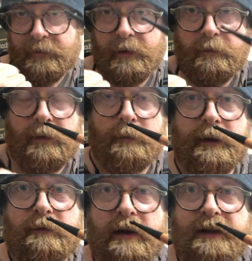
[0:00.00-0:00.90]
it would be
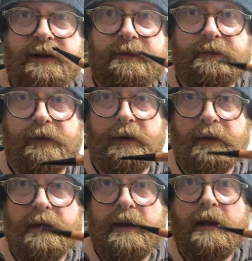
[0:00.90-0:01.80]
great if
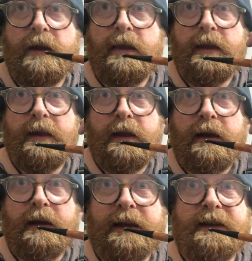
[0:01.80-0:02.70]

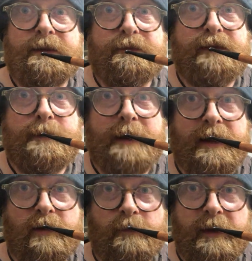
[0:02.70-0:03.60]
I get some
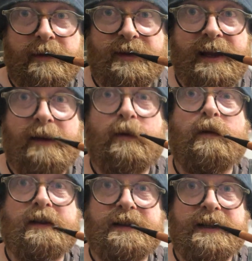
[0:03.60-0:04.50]
feedback on whether the sound
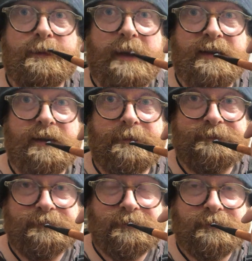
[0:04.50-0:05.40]
quality is better
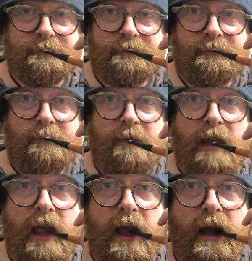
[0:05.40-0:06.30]

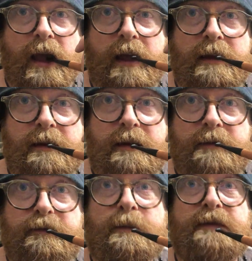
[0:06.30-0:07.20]

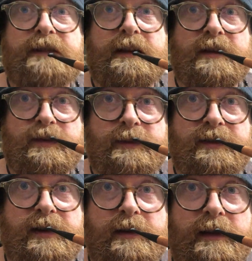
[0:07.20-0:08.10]
for my videos,
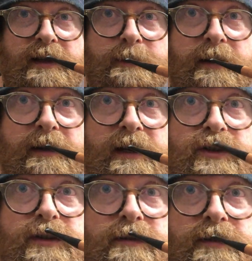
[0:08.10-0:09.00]
because I know that's been an
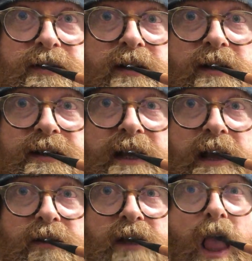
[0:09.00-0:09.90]
issue starting out.